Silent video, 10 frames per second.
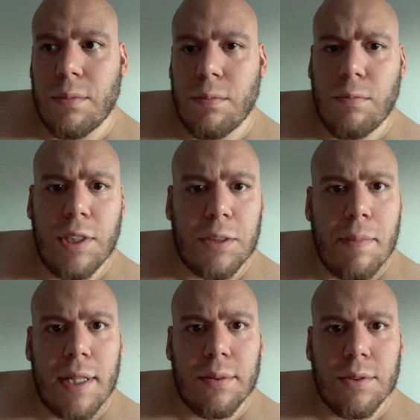which
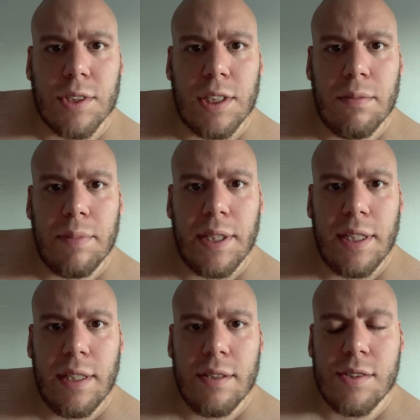metal's going to
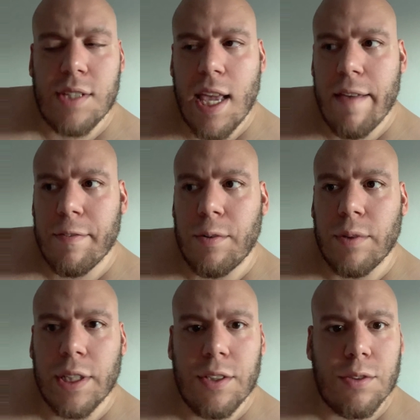be safe
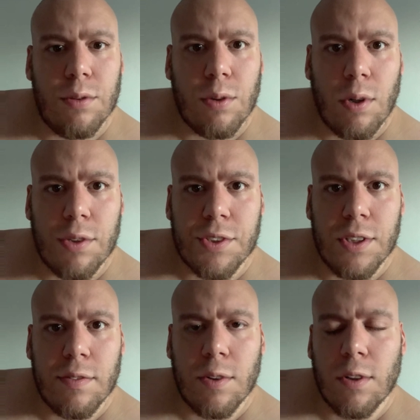going into a
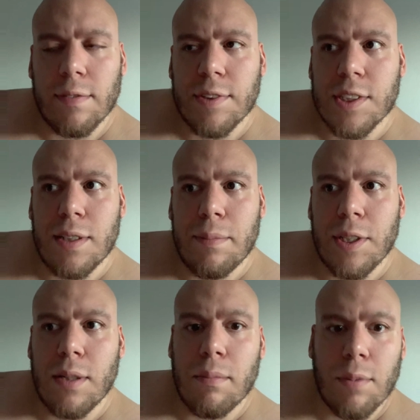crossover, or if it's going to
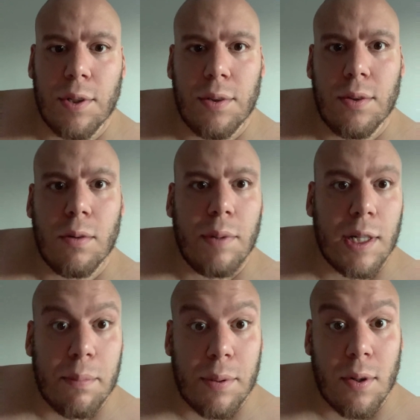become brittle or
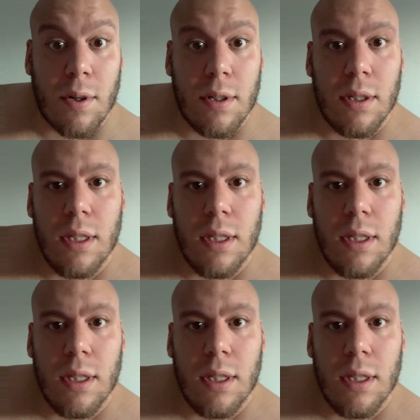break apart.